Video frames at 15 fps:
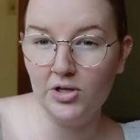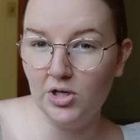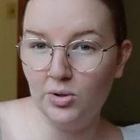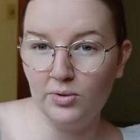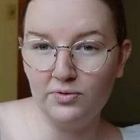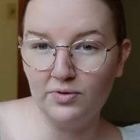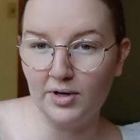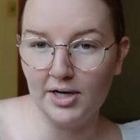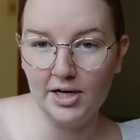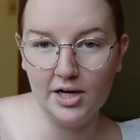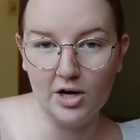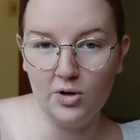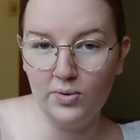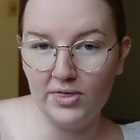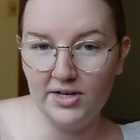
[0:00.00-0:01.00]
you if we're gonna
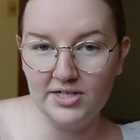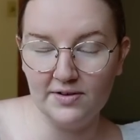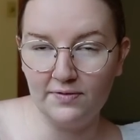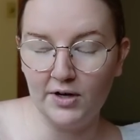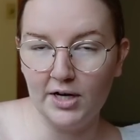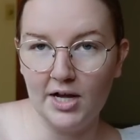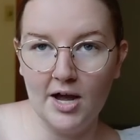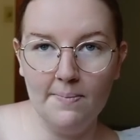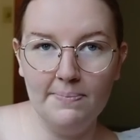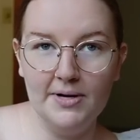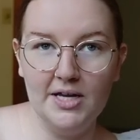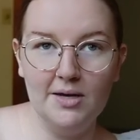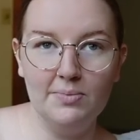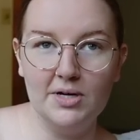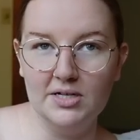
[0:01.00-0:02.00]
go with a different
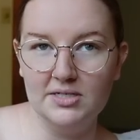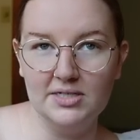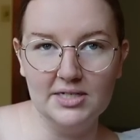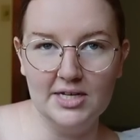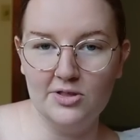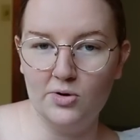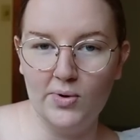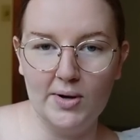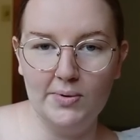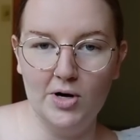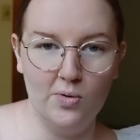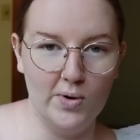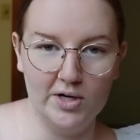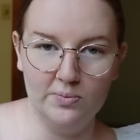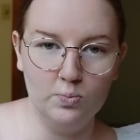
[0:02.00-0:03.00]
company because either way we
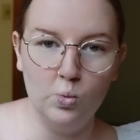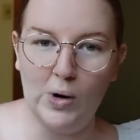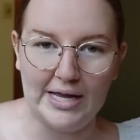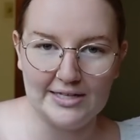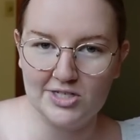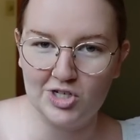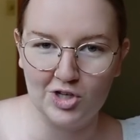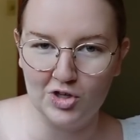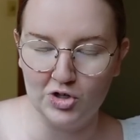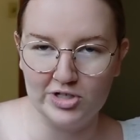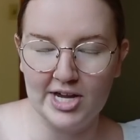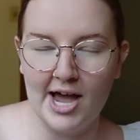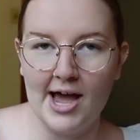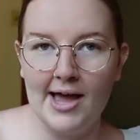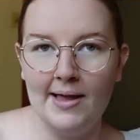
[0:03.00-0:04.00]
don't wanna waste their
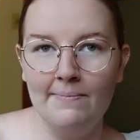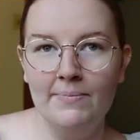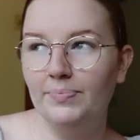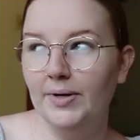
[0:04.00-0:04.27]
time.